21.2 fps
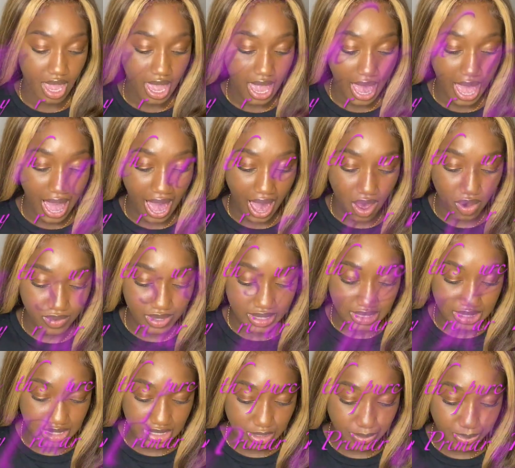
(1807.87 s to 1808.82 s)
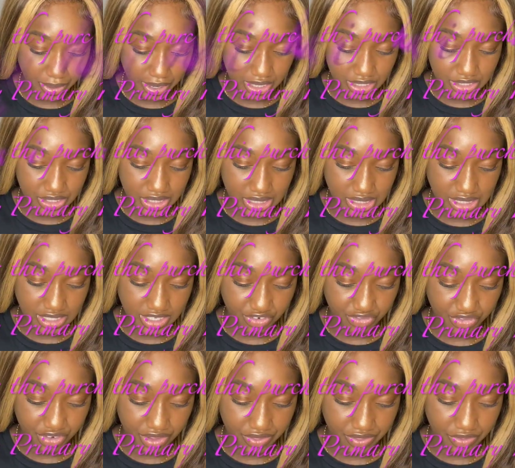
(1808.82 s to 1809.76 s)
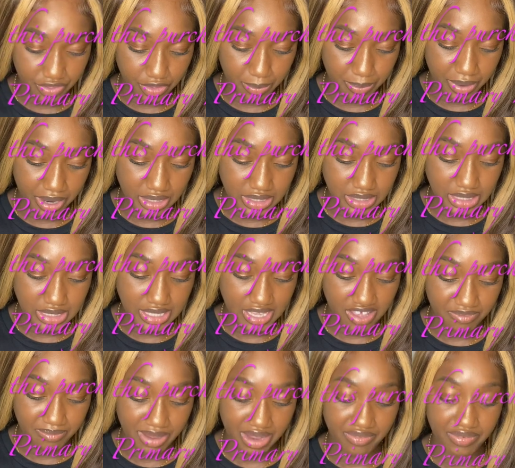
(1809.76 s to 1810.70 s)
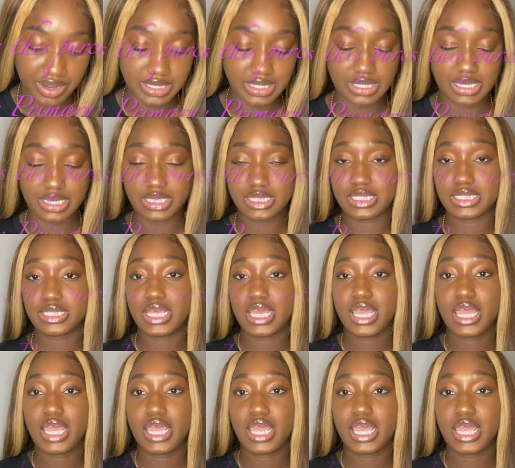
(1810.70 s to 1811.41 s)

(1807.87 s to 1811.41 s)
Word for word: How is this purchase different than the purchase of my residence?